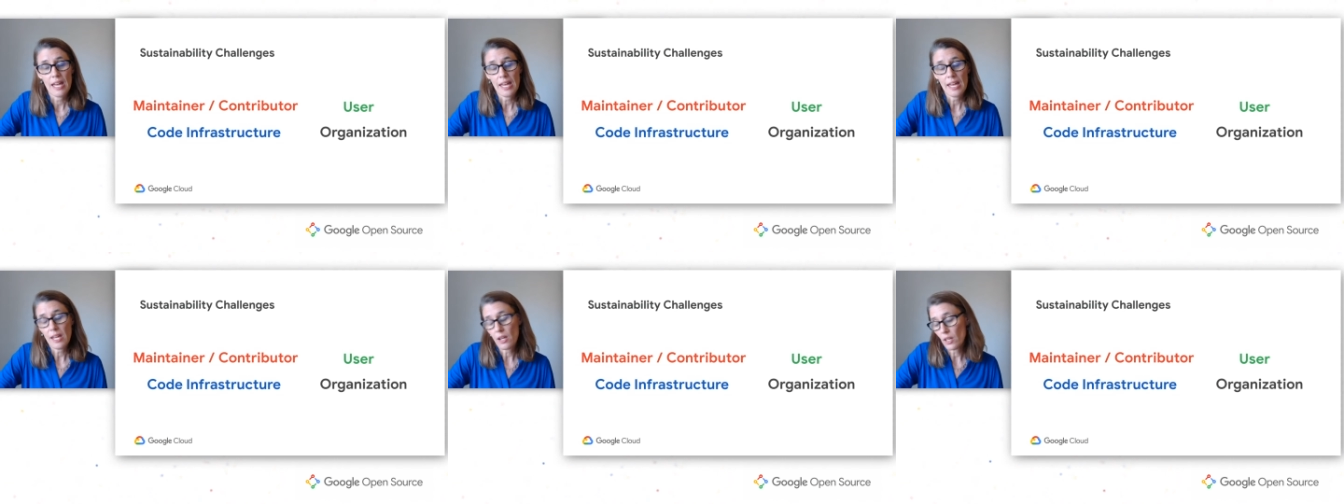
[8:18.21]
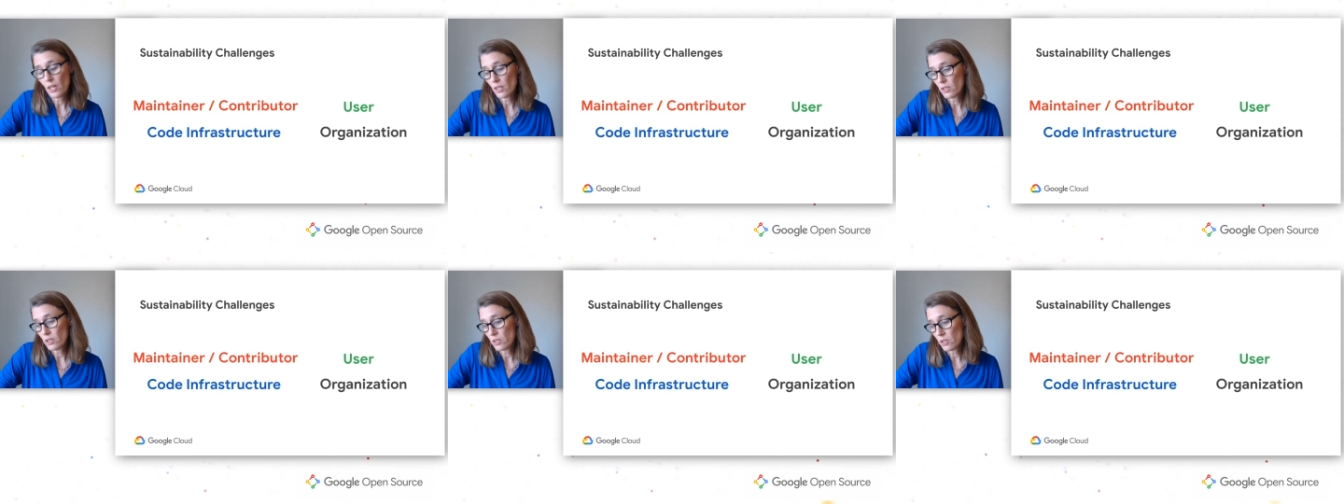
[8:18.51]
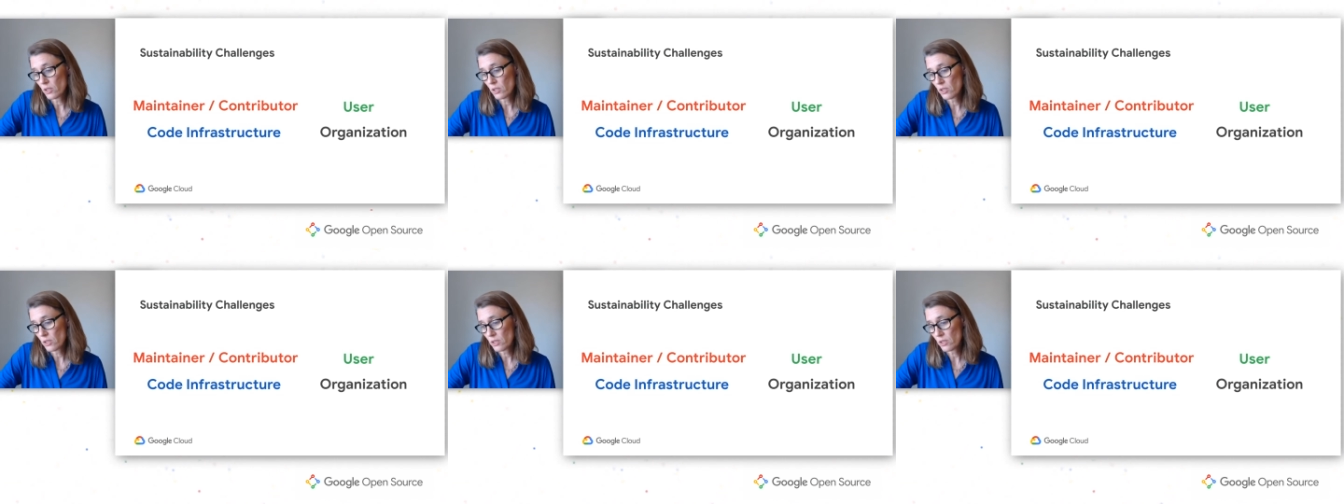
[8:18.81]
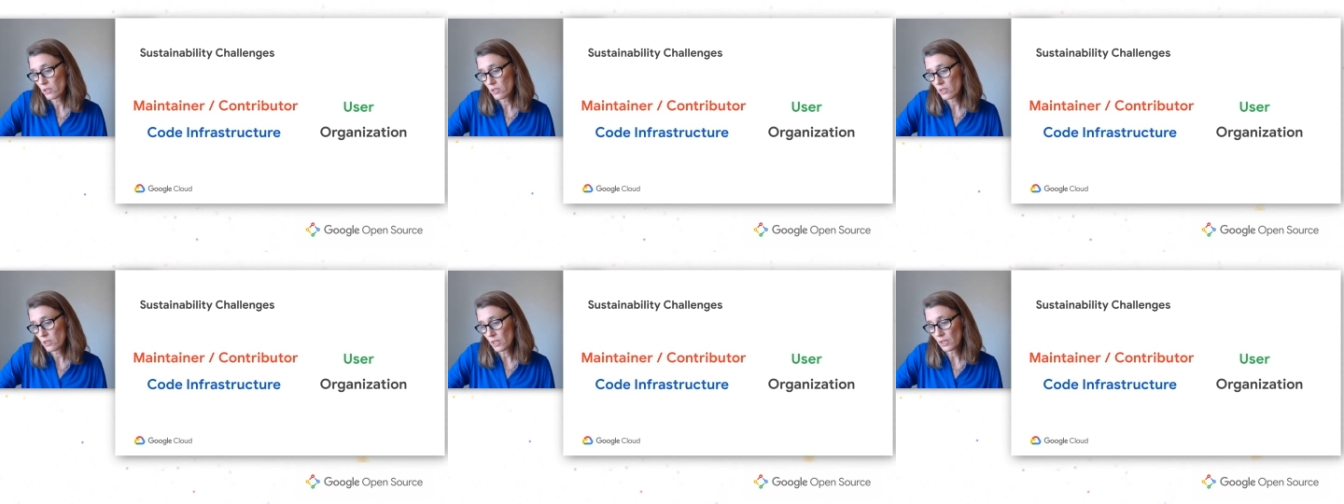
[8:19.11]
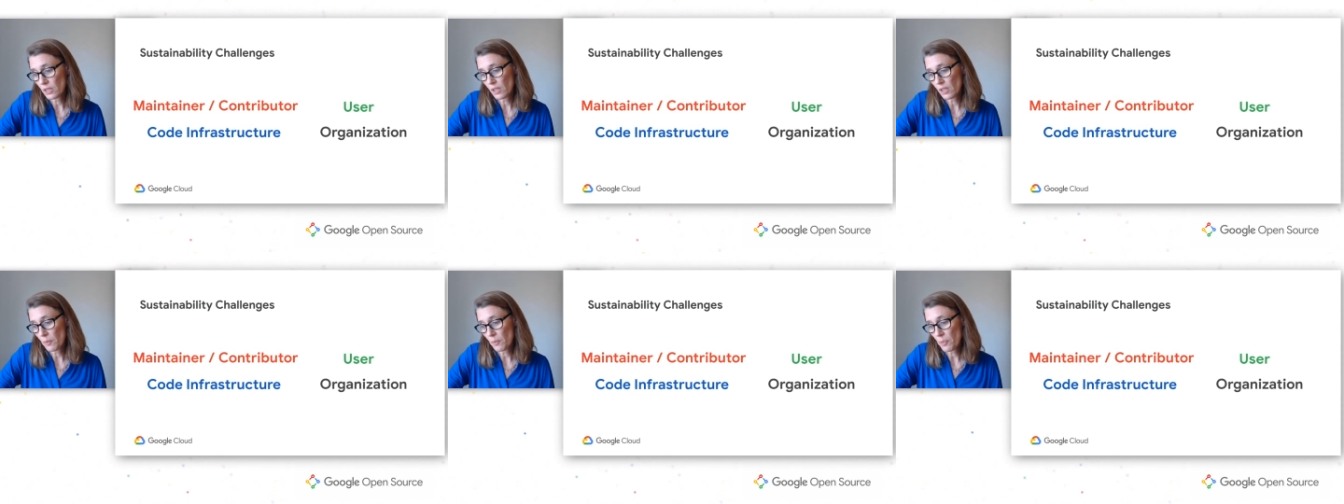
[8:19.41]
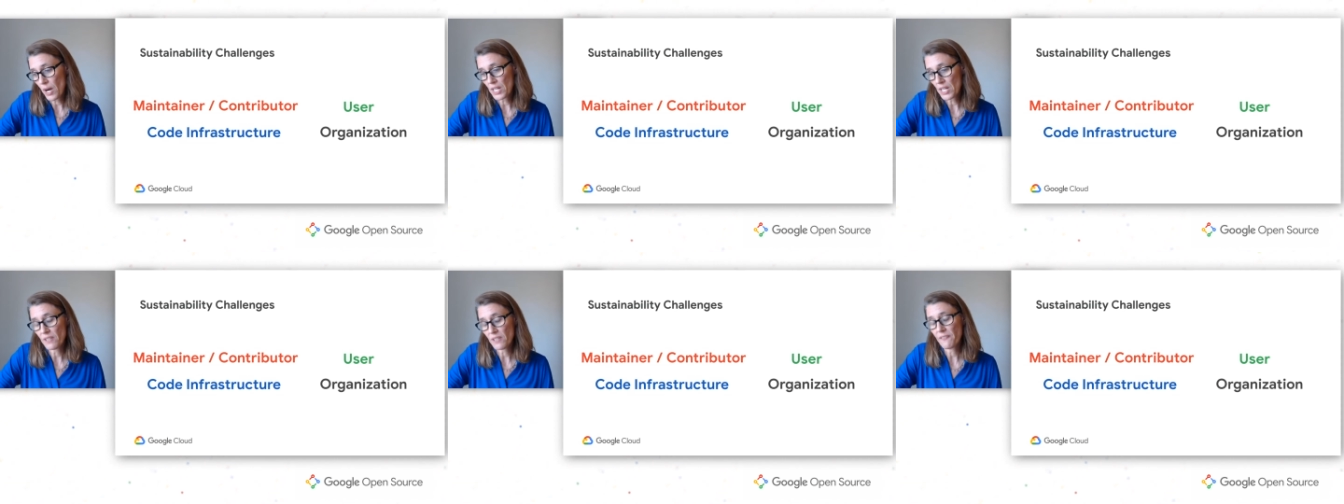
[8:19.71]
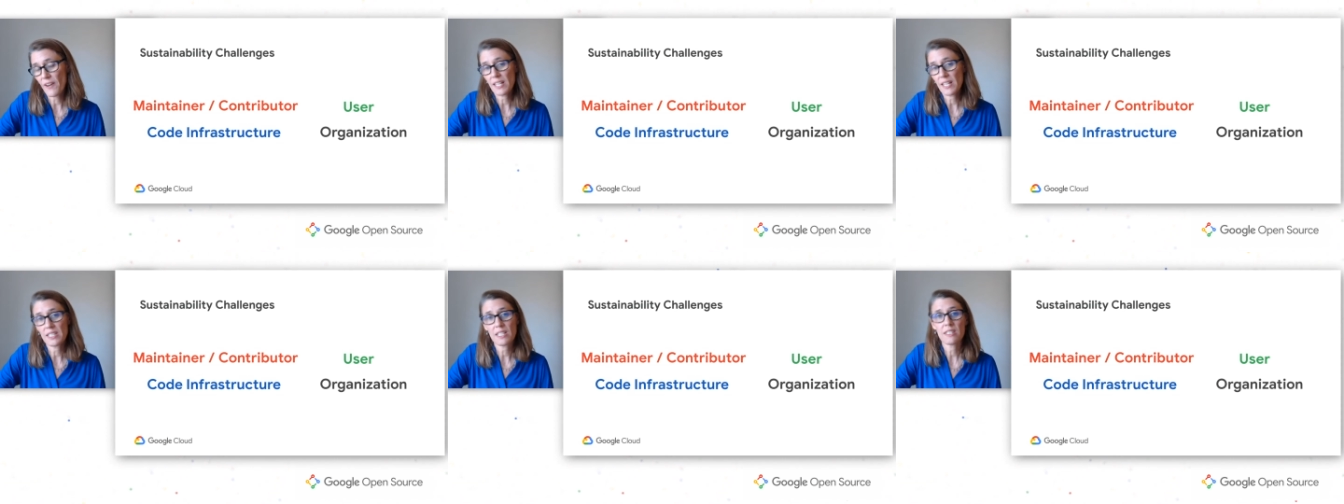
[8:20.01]
And suddenly a project
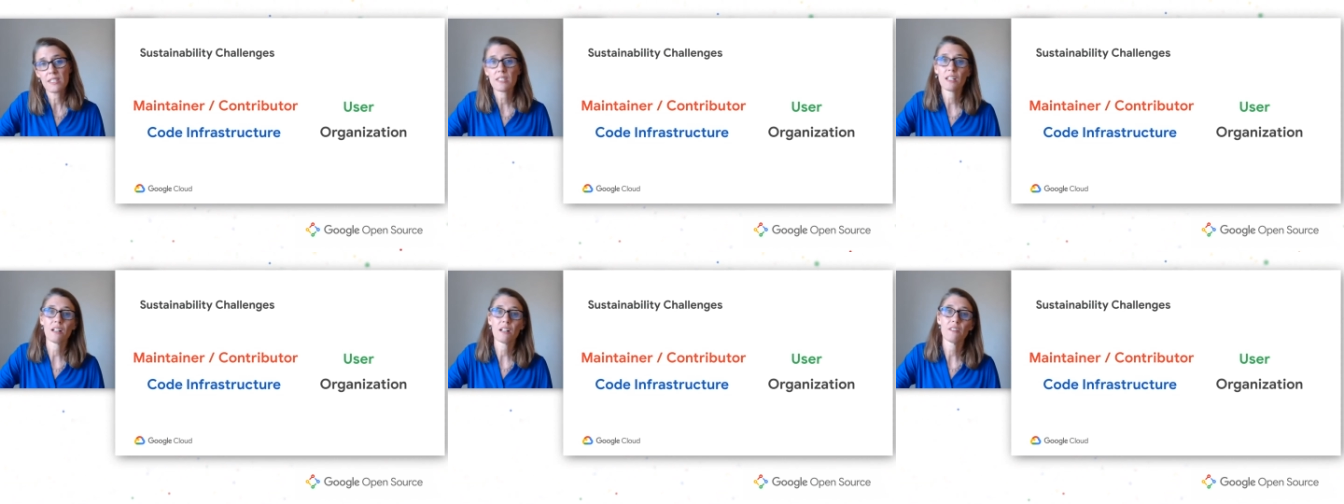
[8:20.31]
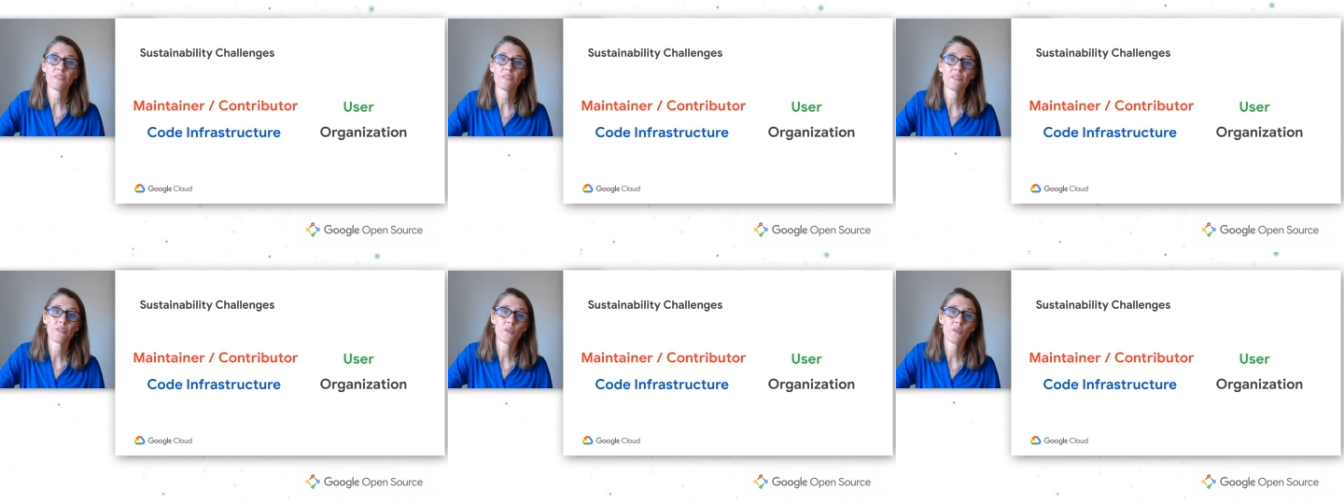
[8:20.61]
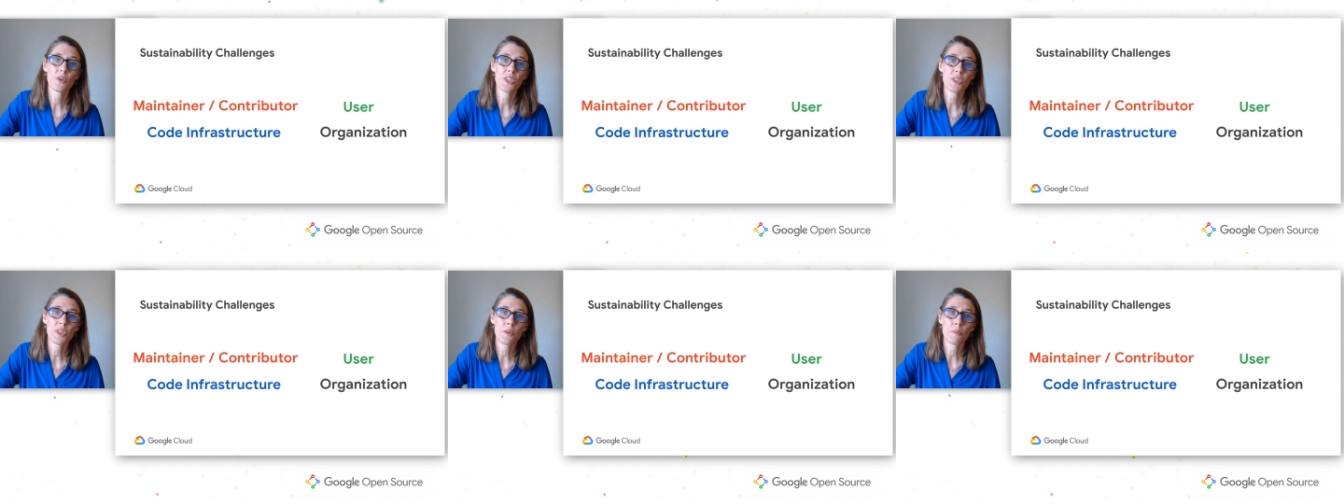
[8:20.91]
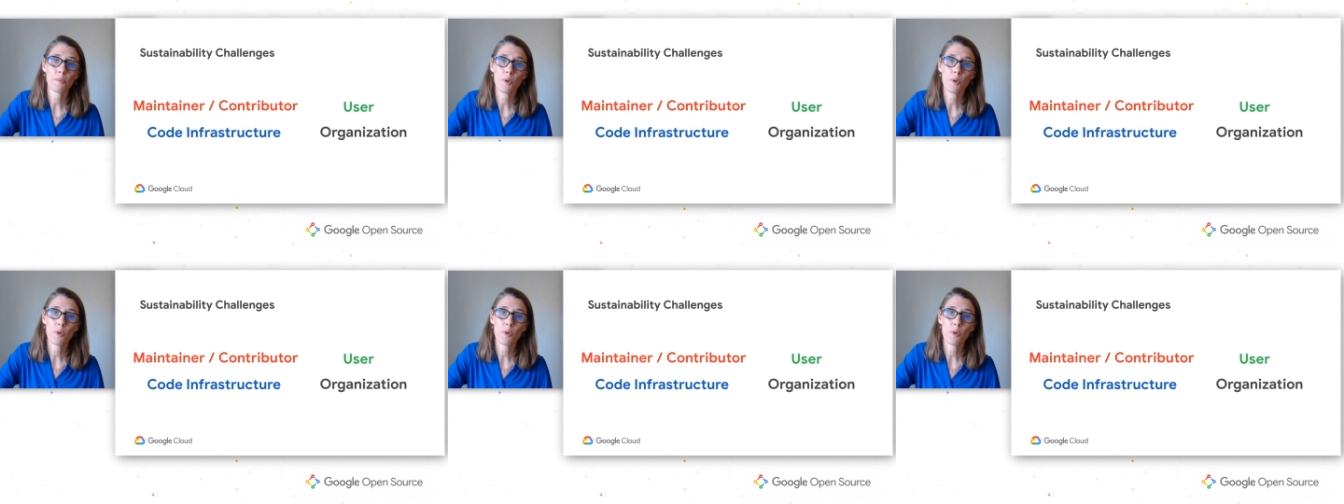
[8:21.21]
finds itself with